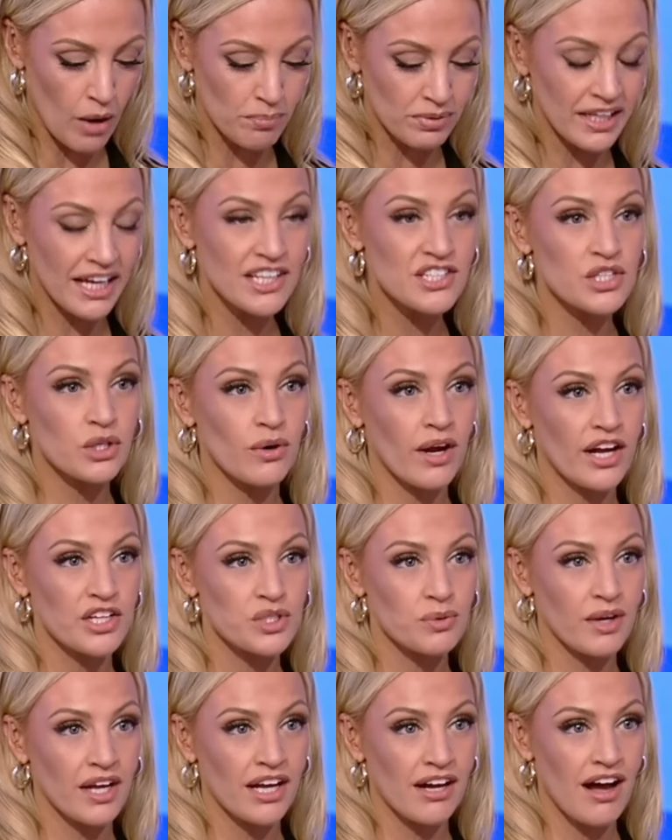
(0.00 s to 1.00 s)
plan to
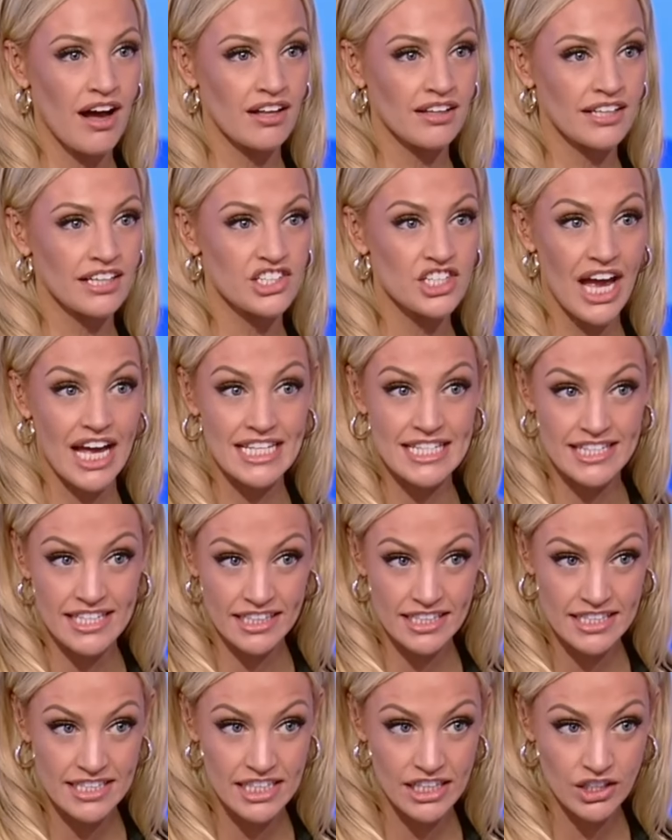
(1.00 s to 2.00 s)
graduate college at
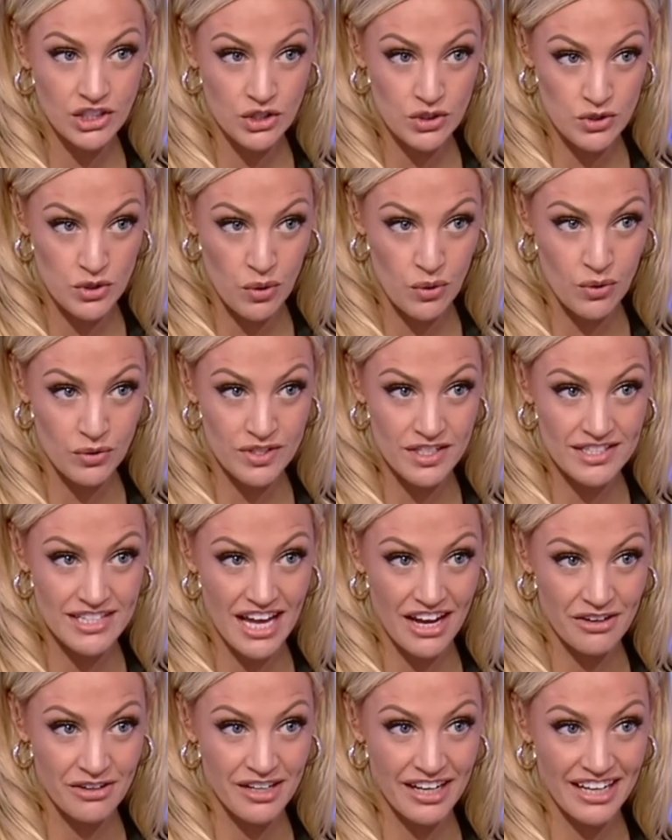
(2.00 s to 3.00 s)
16 years old, is
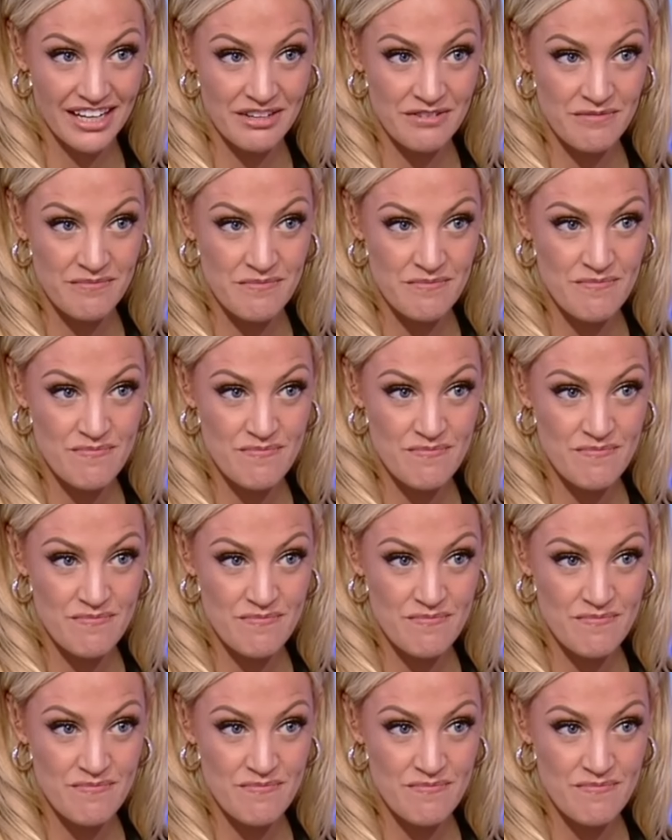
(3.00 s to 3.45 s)
that right?